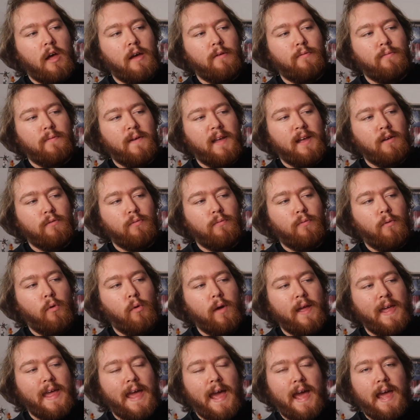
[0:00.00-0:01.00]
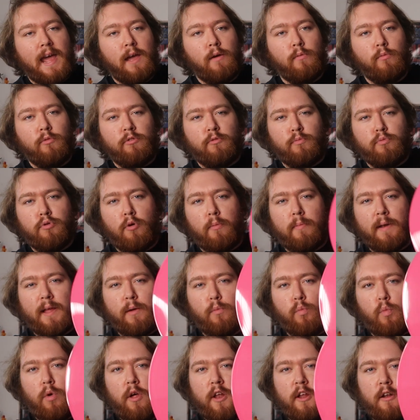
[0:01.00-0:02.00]
I think 48 was
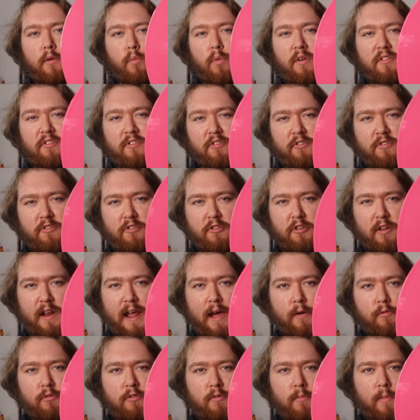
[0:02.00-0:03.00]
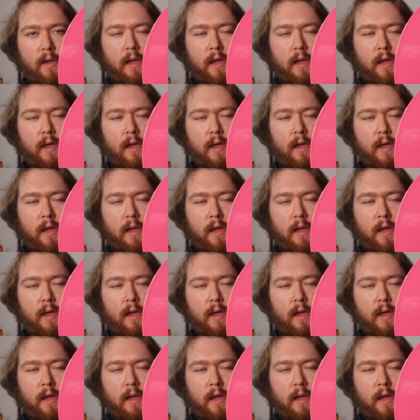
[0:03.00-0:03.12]
probably one of the ones that stood out to